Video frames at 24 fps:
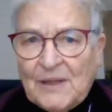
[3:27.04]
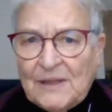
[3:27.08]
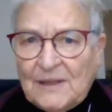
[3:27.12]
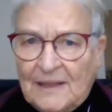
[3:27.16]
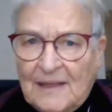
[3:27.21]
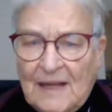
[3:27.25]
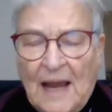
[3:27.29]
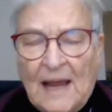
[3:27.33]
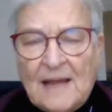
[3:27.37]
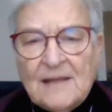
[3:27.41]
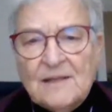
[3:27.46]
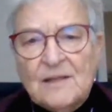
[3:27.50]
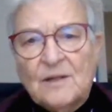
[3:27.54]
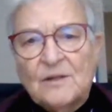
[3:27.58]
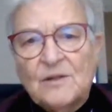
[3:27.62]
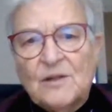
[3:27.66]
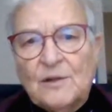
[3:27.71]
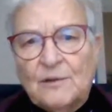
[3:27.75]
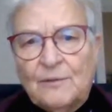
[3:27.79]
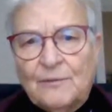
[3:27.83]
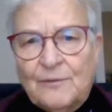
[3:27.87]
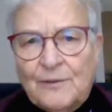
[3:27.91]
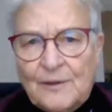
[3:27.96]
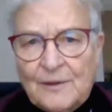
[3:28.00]
But it has
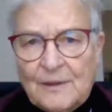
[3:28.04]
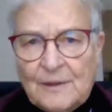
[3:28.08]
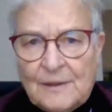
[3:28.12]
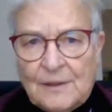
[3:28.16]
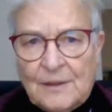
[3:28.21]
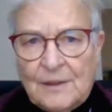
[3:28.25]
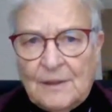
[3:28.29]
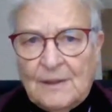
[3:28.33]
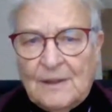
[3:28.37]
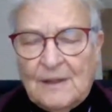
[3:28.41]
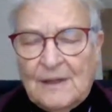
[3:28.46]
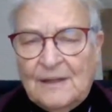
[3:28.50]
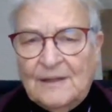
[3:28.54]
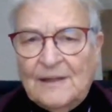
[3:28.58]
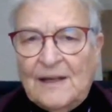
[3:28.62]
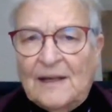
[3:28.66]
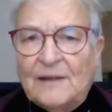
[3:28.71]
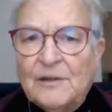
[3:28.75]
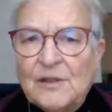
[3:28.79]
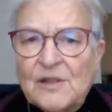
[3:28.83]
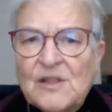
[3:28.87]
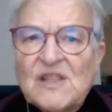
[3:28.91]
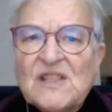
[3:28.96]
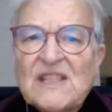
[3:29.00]

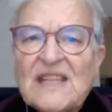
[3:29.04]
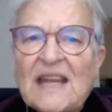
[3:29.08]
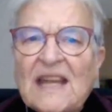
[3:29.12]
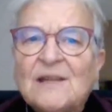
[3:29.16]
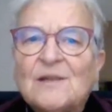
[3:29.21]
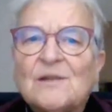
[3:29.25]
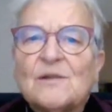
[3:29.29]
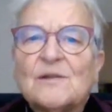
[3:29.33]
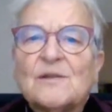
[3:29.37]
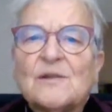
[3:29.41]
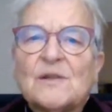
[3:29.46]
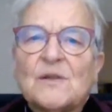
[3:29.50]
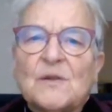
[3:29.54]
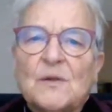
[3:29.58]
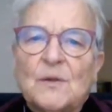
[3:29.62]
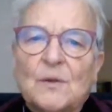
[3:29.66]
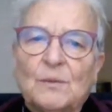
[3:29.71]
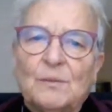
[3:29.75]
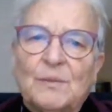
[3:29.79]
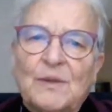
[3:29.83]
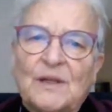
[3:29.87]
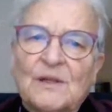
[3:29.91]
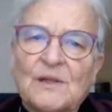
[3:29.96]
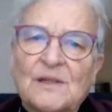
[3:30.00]
another status
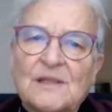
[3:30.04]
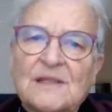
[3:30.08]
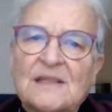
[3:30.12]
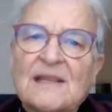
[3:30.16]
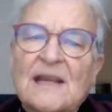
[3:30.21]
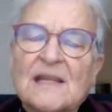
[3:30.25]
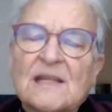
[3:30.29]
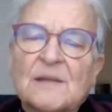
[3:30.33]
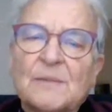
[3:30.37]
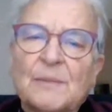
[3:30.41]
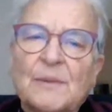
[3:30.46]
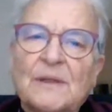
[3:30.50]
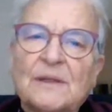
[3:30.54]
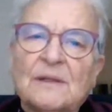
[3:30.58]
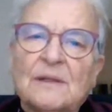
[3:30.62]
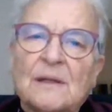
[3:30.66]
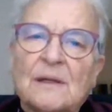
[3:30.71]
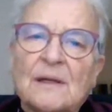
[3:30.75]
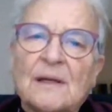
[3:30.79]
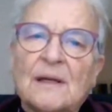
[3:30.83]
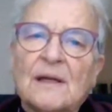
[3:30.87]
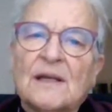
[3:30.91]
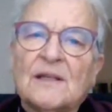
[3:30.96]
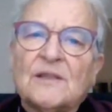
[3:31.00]
too, because it has
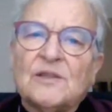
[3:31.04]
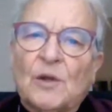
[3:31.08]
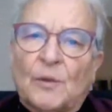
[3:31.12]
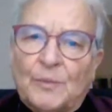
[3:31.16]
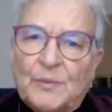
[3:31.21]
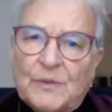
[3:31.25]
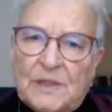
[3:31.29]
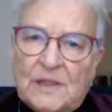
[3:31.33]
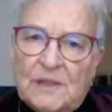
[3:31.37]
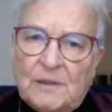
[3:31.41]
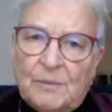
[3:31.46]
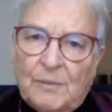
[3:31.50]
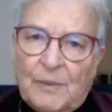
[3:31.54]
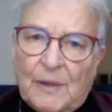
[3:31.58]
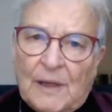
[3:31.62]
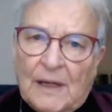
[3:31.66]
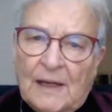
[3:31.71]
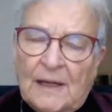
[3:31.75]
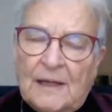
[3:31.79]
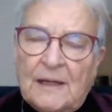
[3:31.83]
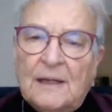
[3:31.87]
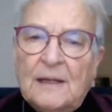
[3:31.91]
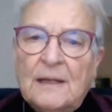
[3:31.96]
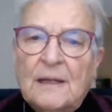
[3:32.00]
been adopted
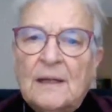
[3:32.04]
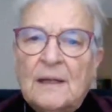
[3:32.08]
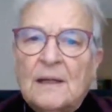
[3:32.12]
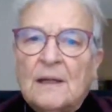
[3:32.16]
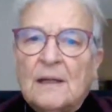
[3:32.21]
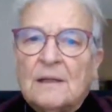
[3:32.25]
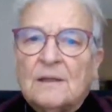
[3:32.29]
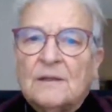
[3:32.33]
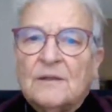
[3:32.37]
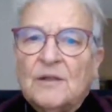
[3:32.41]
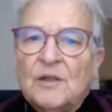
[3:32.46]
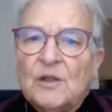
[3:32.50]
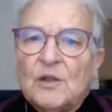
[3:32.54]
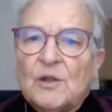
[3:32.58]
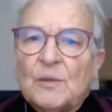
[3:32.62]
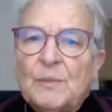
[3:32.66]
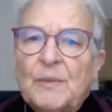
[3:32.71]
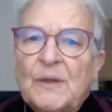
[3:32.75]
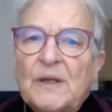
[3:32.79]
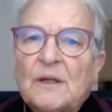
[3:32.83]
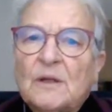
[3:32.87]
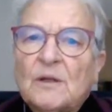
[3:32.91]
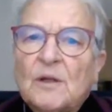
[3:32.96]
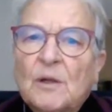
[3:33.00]
by the
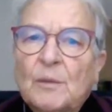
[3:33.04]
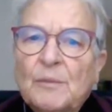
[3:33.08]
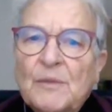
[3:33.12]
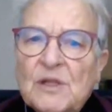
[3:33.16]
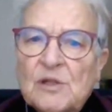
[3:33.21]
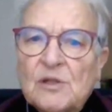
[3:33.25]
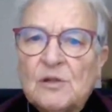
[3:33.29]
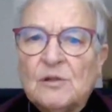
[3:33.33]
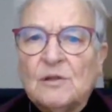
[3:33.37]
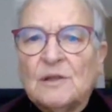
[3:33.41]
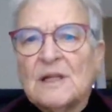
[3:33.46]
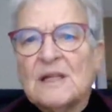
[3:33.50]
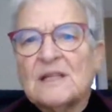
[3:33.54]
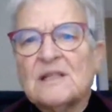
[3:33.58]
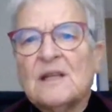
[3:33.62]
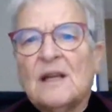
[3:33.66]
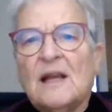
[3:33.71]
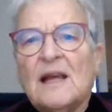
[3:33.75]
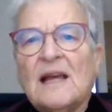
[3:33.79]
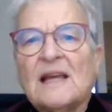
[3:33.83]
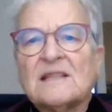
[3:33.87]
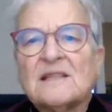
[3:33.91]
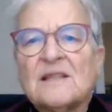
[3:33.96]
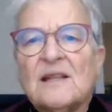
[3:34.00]
European Commission
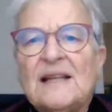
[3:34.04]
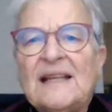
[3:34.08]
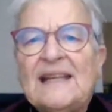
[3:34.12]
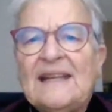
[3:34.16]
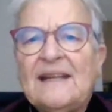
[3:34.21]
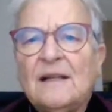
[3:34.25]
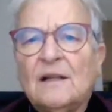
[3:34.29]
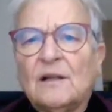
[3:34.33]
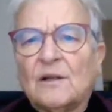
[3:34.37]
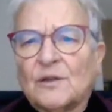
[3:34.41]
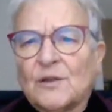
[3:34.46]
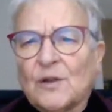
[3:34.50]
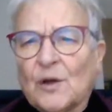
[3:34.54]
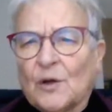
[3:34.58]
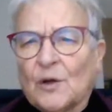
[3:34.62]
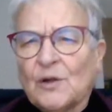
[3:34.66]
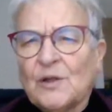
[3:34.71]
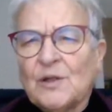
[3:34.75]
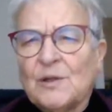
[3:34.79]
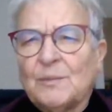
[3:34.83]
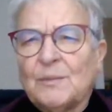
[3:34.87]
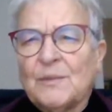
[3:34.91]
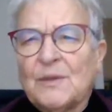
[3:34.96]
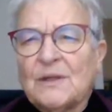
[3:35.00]
as a legal
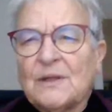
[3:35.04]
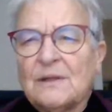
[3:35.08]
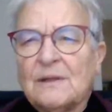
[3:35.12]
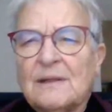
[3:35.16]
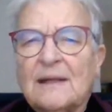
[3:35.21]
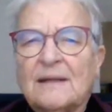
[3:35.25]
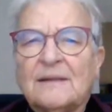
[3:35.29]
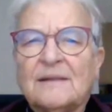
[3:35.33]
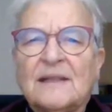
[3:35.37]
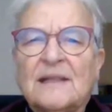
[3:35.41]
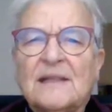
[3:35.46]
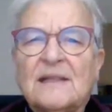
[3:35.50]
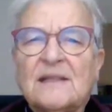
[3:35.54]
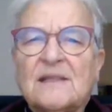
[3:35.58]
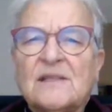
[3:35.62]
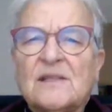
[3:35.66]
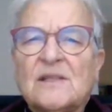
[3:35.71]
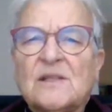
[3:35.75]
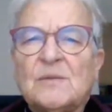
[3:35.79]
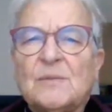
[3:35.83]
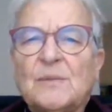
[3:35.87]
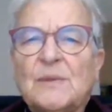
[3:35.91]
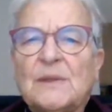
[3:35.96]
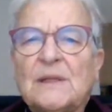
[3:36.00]
document that
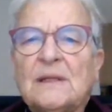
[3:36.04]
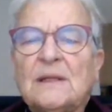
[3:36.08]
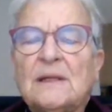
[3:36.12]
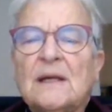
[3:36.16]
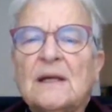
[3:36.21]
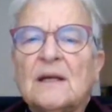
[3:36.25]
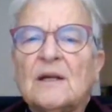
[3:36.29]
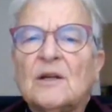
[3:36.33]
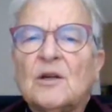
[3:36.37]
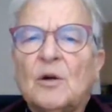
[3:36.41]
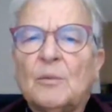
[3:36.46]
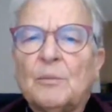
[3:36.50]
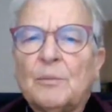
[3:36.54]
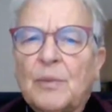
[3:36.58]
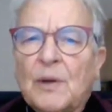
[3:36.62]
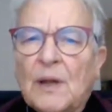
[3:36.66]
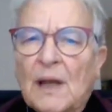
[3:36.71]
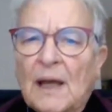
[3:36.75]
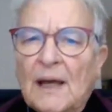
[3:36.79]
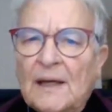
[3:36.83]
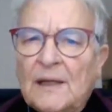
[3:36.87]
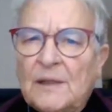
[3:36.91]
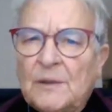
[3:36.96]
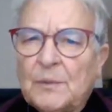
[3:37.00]
needs to be
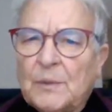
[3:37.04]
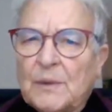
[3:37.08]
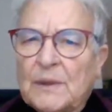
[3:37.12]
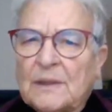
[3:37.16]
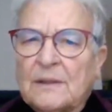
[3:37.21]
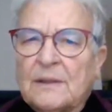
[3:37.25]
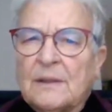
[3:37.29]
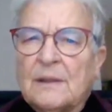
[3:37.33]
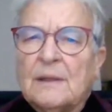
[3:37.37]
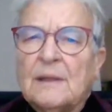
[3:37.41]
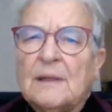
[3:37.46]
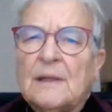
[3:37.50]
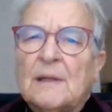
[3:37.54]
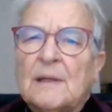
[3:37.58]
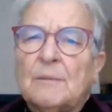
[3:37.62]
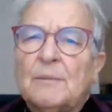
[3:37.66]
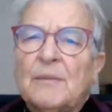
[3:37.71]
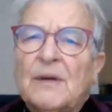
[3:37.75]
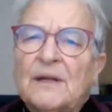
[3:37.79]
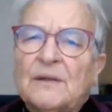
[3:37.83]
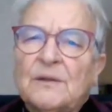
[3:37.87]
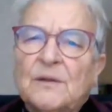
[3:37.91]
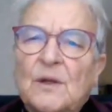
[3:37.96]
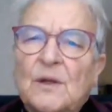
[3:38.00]
complied with
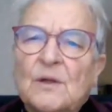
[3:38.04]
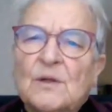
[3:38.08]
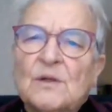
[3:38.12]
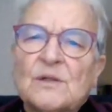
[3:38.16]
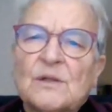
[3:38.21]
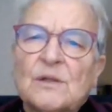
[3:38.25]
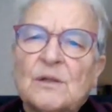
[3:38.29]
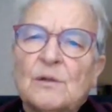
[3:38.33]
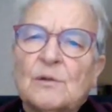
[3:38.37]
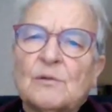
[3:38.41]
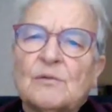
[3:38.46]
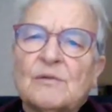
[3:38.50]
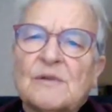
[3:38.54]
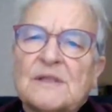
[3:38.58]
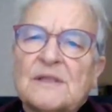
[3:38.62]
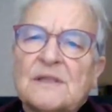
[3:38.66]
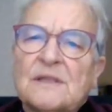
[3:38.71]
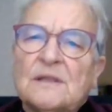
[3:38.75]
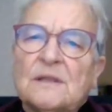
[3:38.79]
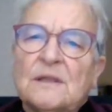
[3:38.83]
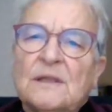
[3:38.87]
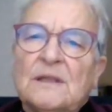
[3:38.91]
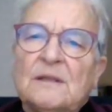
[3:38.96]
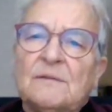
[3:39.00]
by those who
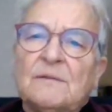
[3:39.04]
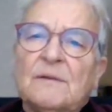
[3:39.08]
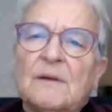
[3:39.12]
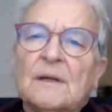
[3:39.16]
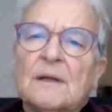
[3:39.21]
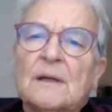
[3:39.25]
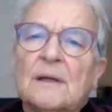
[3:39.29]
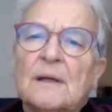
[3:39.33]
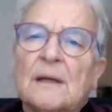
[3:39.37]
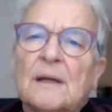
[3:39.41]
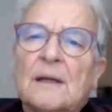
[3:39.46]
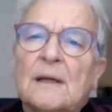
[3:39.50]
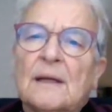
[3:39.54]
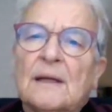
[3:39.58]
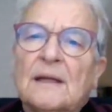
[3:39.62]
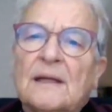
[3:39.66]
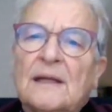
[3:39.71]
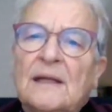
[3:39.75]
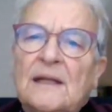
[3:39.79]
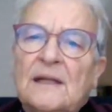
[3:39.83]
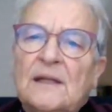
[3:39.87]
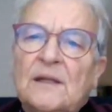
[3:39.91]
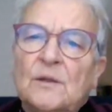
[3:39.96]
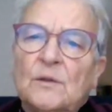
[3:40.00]
receive
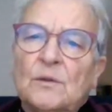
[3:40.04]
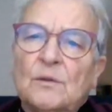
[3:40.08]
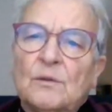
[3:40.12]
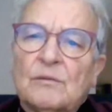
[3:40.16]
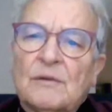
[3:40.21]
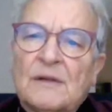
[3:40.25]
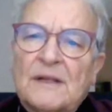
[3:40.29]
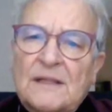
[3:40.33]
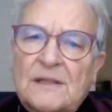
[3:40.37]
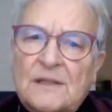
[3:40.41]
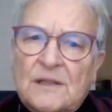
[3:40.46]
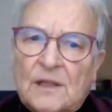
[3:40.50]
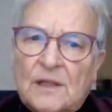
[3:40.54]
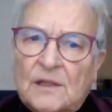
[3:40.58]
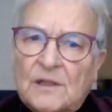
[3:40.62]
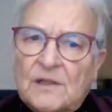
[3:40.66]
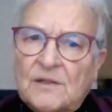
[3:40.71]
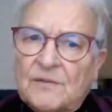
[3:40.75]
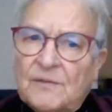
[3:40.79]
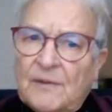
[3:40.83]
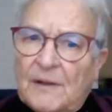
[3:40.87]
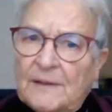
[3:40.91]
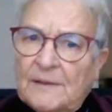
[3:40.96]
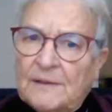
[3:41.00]
EU
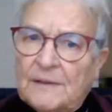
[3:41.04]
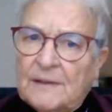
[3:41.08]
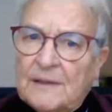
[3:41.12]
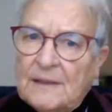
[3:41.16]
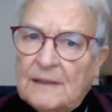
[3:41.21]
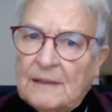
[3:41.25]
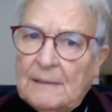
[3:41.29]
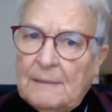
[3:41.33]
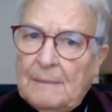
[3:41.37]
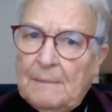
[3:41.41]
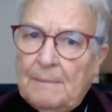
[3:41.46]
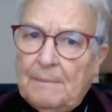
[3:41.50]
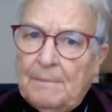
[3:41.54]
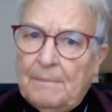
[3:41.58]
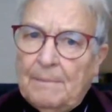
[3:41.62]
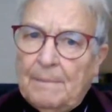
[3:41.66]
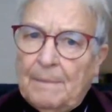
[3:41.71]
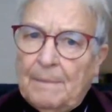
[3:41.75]
research funding.